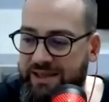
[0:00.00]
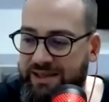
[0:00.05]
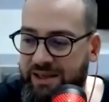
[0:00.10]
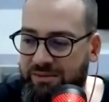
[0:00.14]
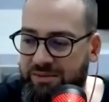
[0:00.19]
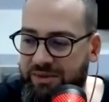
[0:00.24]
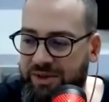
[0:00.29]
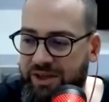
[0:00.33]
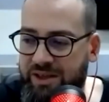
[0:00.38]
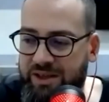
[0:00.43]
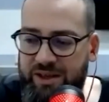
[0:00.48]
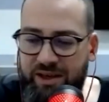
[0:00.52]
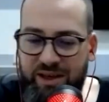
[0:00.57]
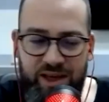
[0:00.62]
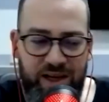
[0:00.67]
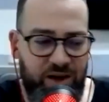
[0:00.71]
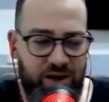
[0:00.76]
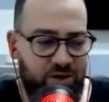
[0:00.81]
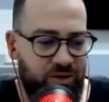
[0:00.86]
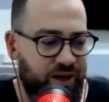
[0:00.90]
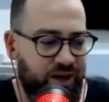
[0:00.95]
something
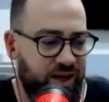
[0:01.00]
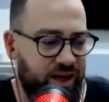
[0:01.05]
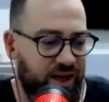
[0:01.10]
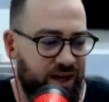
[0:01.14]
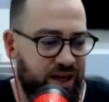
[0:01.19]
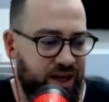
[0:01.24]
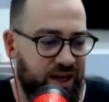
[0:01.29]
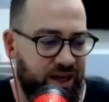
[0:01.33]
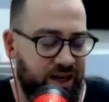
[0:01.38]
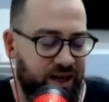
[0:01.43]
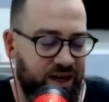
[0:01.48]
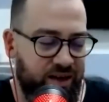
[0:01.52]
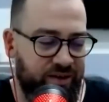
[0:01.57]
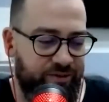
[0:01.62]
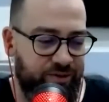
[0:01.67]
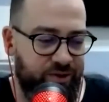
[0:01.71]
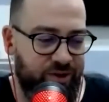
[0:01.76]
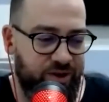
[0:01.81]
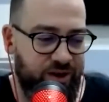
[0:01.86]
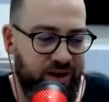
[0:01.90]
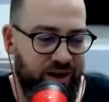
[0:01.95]
now, and I and I
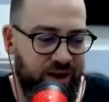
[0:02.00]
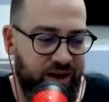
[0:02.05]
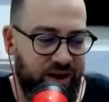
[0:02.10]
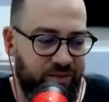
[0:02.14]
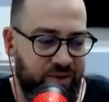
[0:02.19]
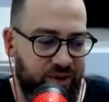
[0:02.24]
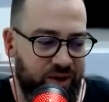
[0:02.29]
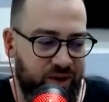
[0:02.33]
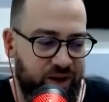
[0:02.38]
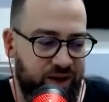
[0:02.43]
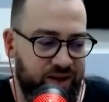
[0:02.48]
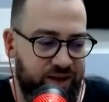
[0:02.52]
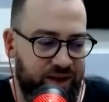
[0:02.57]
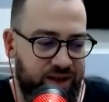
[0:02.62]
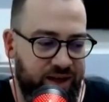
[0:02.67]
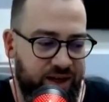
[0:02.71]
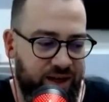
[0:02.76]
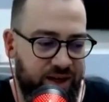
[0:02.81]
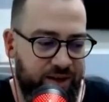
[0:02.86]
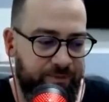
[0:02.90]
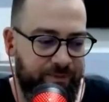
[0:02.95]
forgot about it,
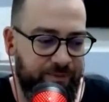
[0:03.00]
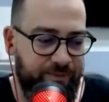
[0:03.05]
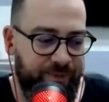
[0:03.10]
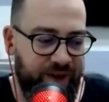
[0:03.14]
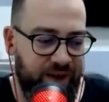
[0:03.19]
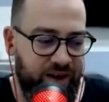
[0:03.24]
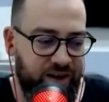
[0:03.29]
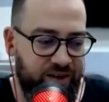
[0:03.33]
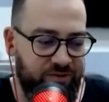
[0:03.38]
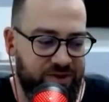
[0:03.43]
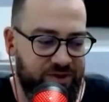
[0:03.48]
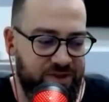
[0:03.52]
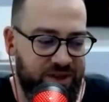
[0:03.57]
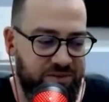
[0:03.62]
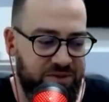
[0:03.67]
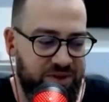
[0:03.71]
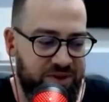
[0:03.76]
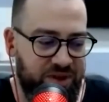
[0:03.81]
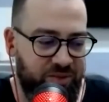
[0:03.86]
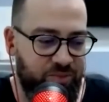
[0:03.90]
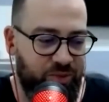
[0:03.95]
and it was
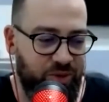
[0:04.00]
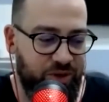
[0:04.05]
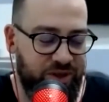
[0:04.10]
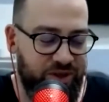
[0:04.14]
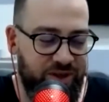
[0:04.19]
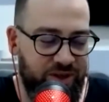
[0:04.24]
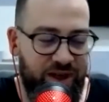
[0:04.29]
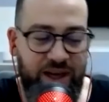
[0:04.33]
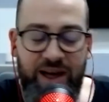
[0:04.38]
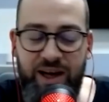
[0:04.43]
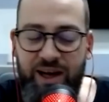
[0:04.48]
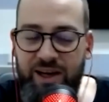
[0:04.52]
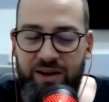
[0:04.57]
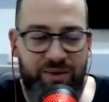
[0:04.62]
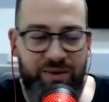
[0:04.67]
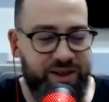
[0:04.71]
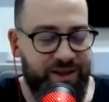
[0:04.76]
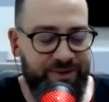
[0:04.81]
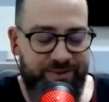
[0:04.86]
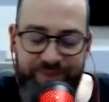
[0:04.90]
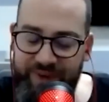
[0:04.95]
something important.
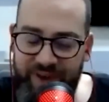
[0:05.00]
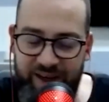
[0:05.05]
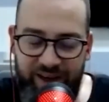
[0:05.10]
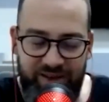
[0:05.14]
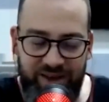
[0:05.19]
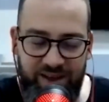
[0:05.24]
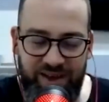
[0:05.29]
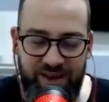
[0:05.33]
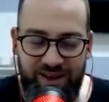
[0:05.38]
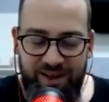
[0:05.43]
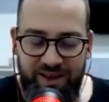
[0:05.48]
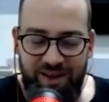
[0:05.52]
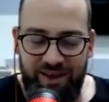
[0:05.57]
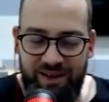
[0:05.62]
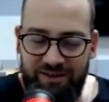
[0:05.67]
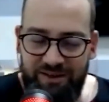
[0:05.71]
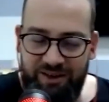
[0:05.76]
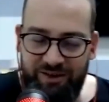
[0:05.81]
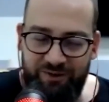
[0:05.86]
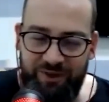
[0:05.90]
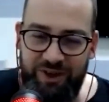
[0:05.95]
But I will I
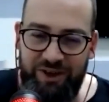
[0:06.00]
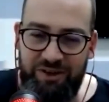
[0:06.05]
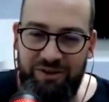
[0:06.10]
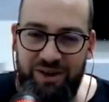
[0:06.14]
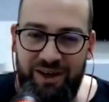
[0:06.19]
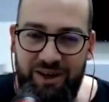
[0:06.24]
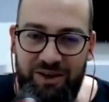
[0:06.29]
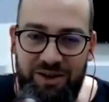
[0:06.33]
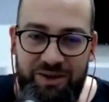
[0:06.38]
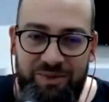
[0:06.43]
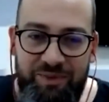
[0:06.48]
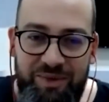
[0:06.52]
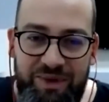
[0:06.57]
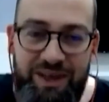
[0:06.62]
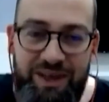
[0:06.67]
will figure it out.